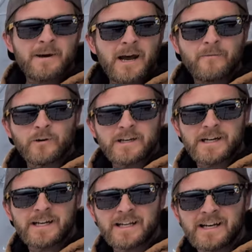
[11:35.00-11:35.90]
I'm halfway
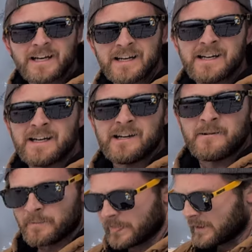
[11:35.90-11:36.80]
done.
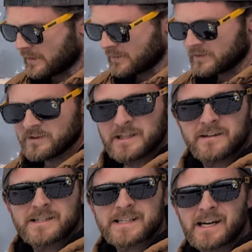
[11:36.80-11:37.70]
I'm gonna go do the
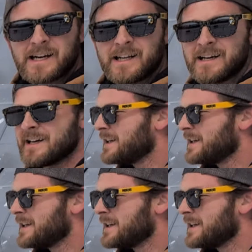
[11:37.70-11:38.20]
other side,